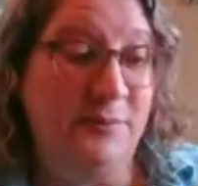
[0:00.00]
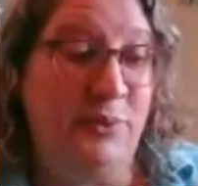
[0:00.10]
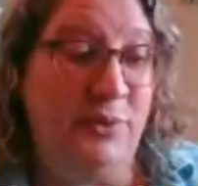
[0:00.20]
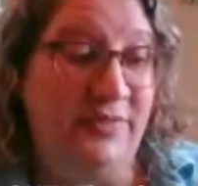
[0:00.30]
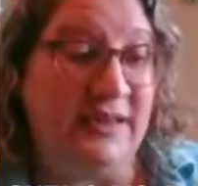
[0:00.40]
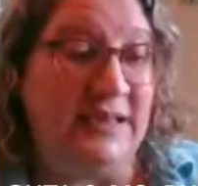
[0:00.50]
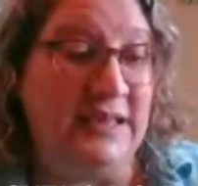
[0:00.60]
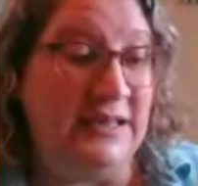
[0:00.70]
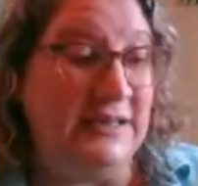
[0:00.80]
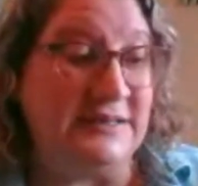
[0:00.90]
put the
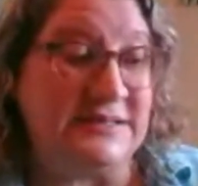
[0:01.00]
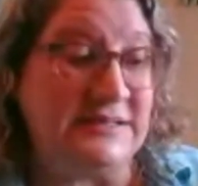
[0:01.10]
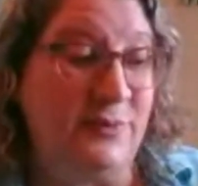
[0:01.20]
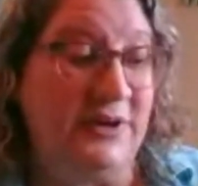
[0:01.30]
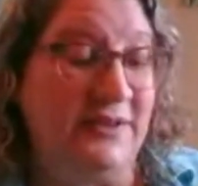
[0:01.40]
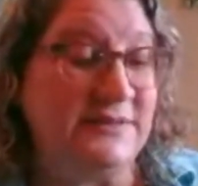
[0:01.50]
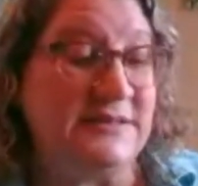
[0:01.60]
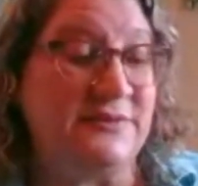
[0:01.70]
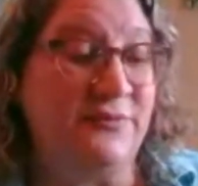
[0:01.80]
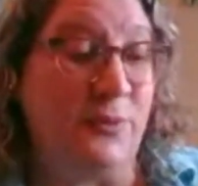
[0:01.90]
gun to someone
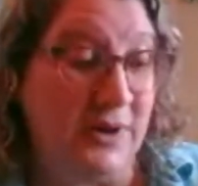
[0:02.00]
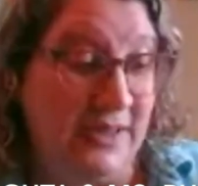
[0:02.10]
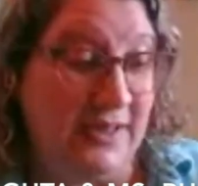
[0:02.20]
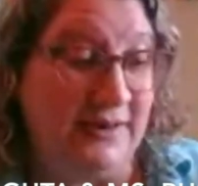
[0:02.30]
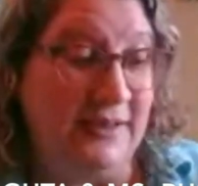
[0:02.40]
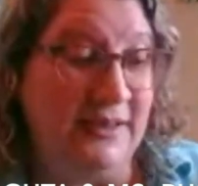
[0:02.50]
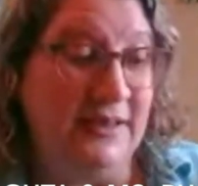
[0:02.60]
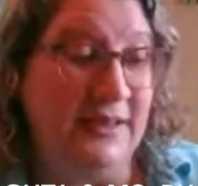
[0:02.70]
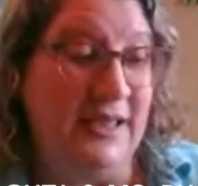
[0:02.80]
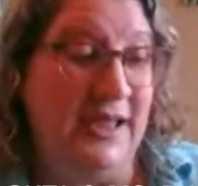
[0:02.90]
else's forehead,
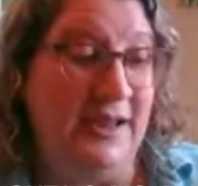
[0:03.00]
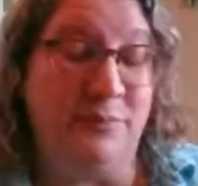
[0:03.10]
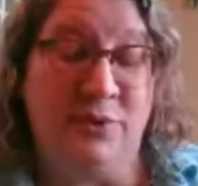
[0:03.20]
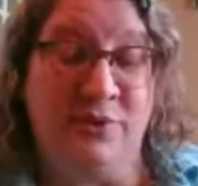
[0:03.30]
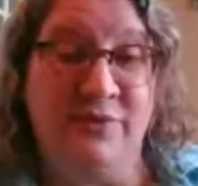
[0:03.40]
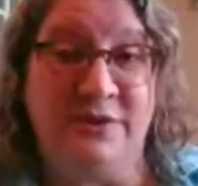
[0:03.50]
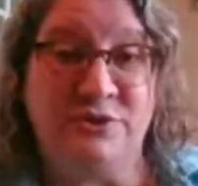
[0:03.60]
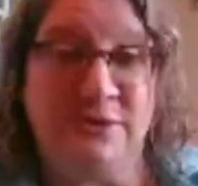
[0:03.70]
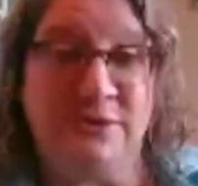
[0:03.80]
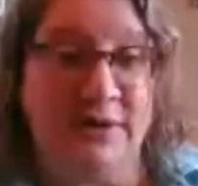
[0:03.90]
and pulled the
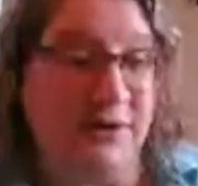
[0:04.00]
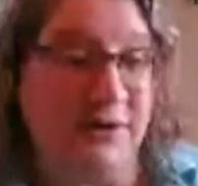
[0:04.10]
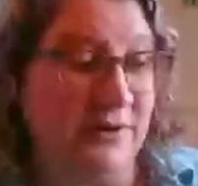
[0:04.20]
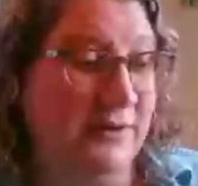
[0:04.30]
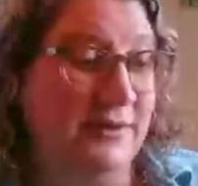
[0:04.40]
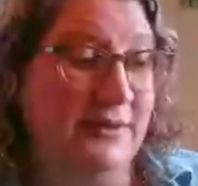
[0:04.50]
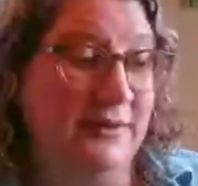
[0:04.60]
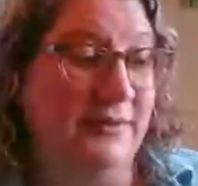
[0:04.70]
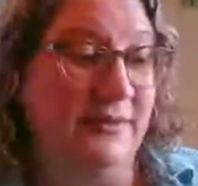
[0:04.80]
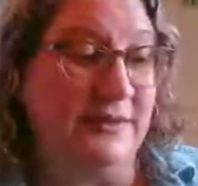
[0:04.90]
trigger.
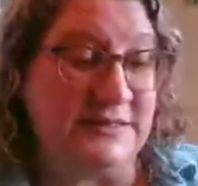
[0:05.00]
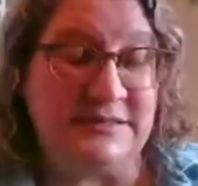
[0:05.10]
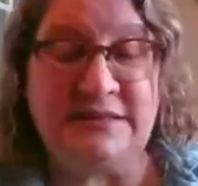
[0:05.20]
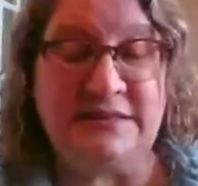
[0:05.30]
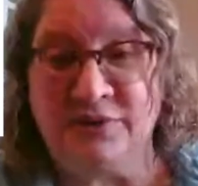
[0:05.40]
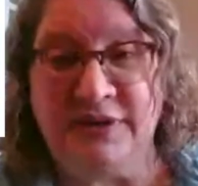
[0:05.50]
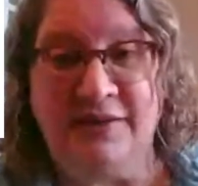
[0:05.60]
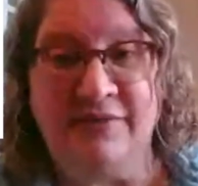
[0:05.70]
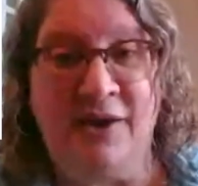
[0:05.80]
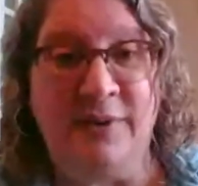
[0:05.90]
This is the story
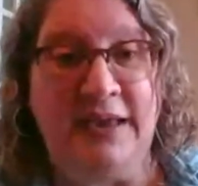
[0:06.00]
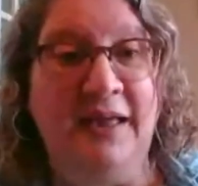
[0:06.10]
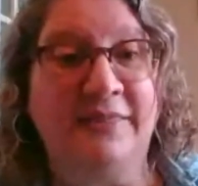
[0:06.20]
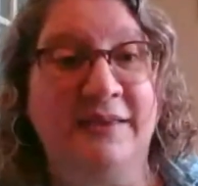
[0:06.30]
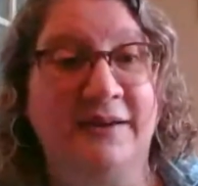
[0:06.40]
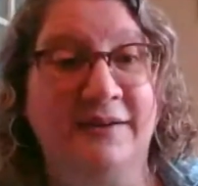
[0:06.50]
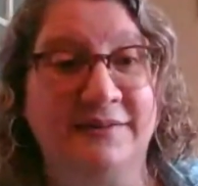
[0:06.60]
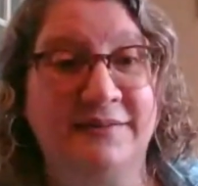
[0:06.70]
of how we got there.